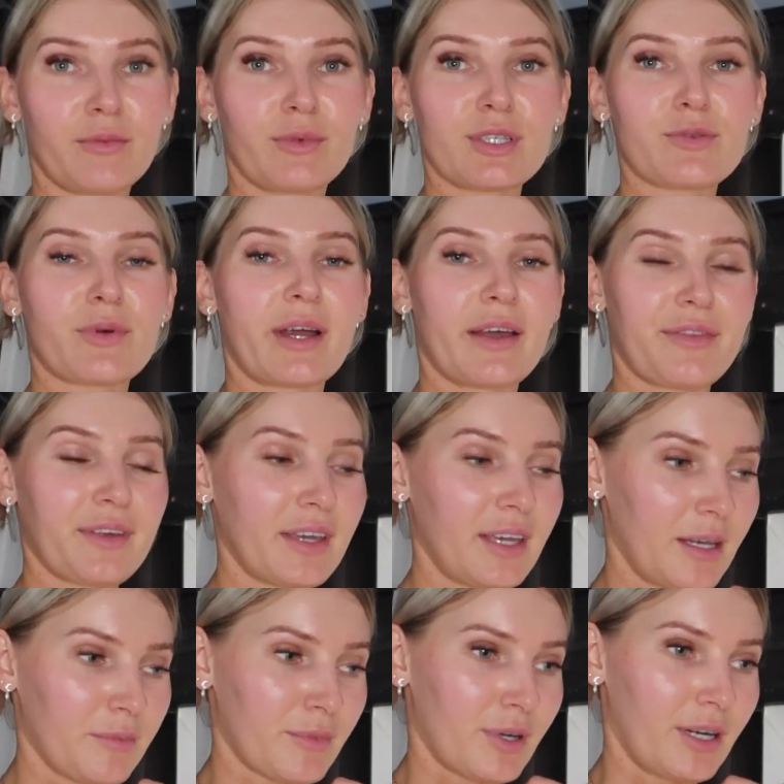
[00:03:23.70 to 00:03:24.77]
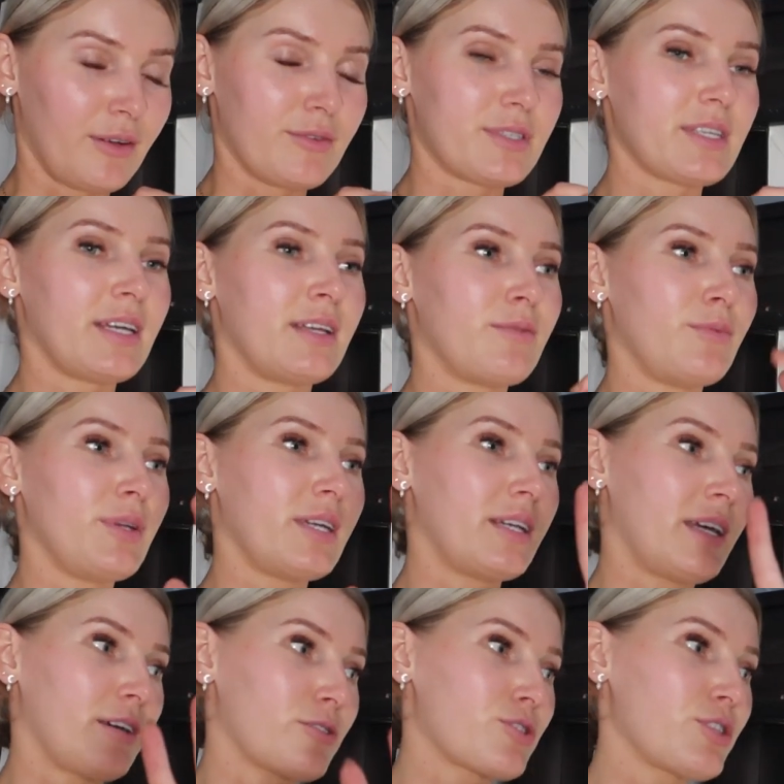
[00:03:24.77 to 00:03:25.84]
and once we're at the campground and we can
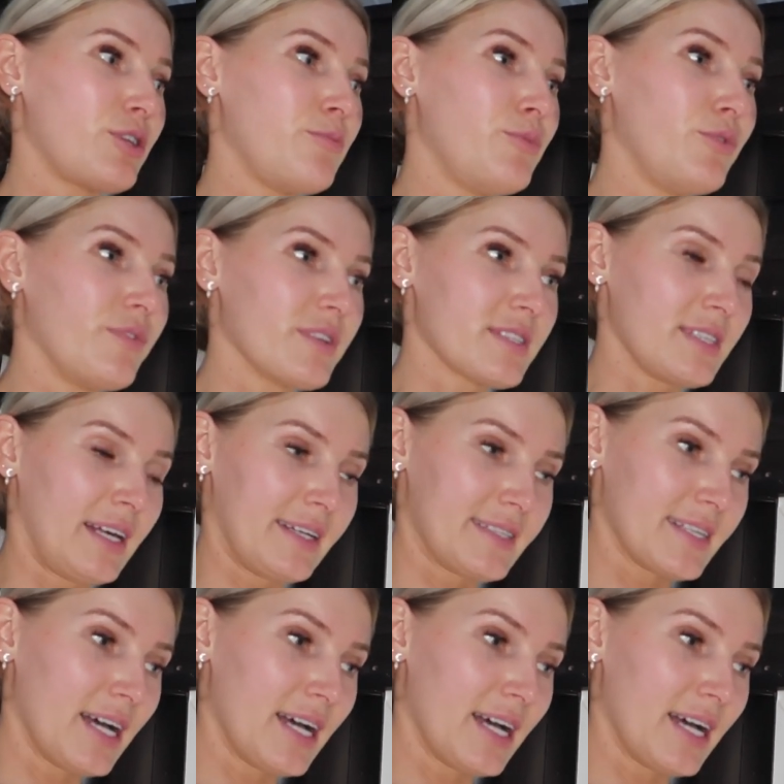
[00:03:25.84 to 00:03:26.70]
actually move the slides